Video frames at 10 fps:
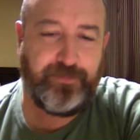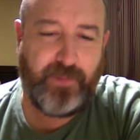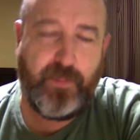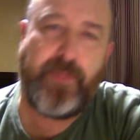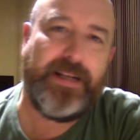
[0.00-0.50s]

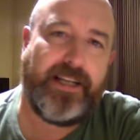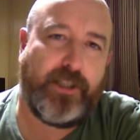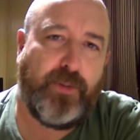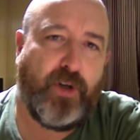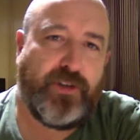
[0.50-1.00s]
But a bit like
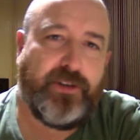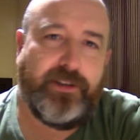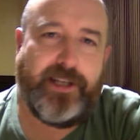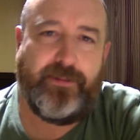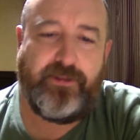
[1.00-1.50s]
the Portugal
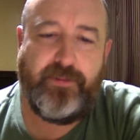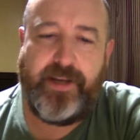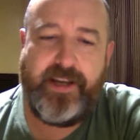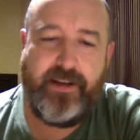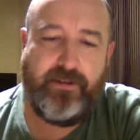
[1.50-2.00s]
game. For
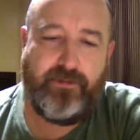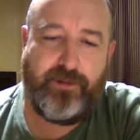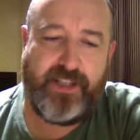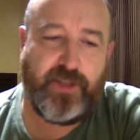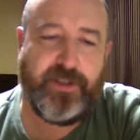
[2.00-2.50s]
me,
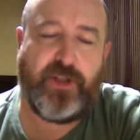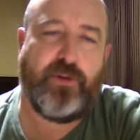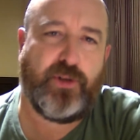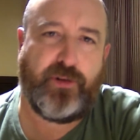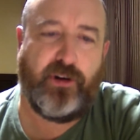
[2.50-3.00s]
France will be
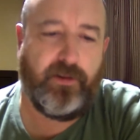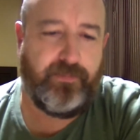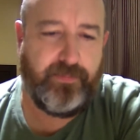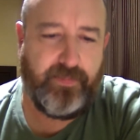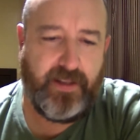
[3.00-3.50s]
too strong.
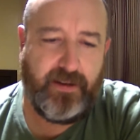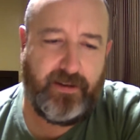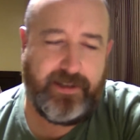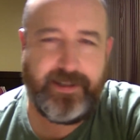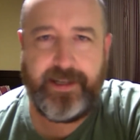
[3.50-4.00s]

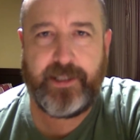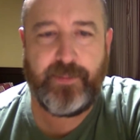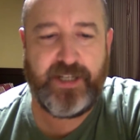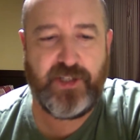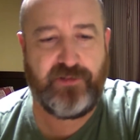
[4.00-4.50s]
Like, so you get the
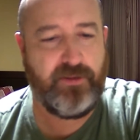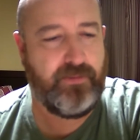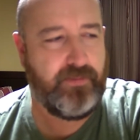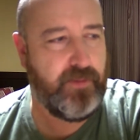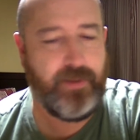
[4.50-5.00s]
magic
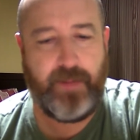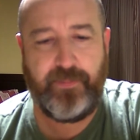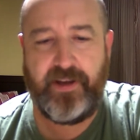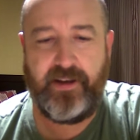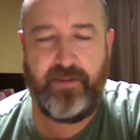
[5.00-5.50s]
from
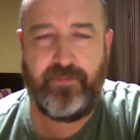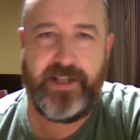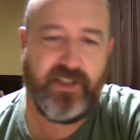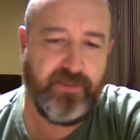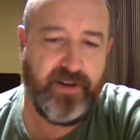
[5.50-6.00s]
Mbappe,
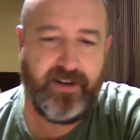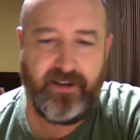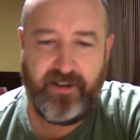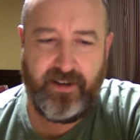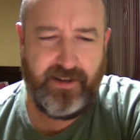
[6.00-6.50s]
Benzema,
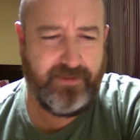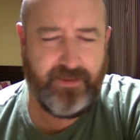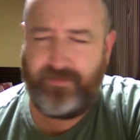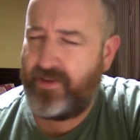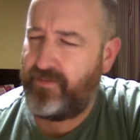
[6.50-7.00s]

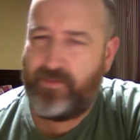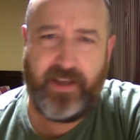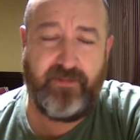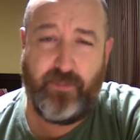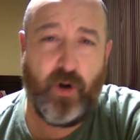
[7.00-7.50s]

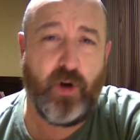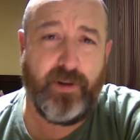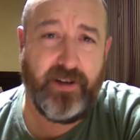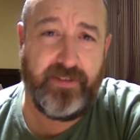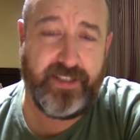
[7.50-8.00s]
even
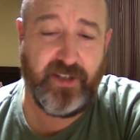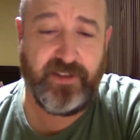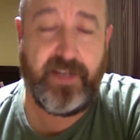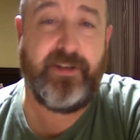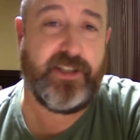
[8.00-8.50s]
Pogba. If he
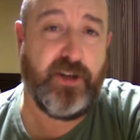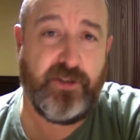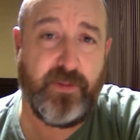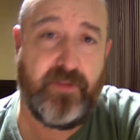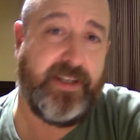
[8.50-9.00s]

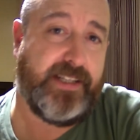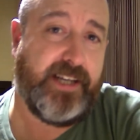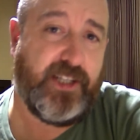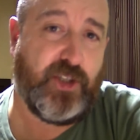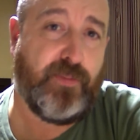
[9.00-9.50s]
turns up, if he
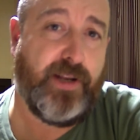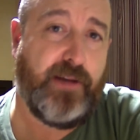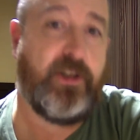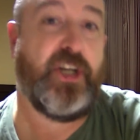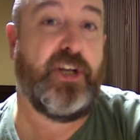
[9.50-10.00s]
decides to play,
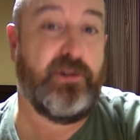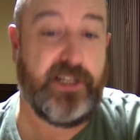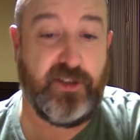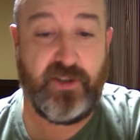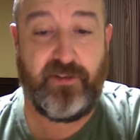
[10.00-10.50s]
which he
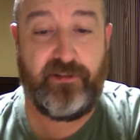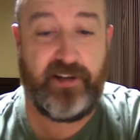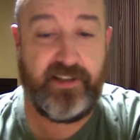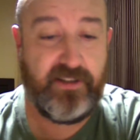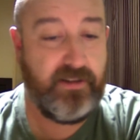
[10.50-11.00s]
usually does for
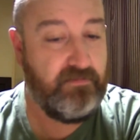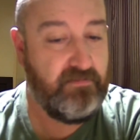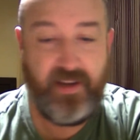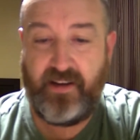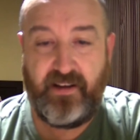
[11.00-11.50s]
France,
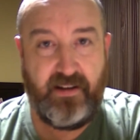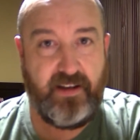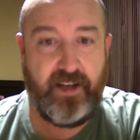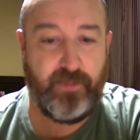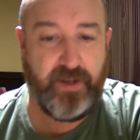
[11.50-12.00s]

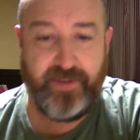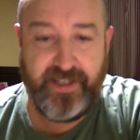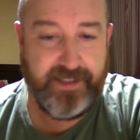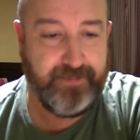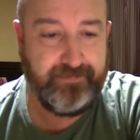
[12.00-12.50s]
he'll be amazing.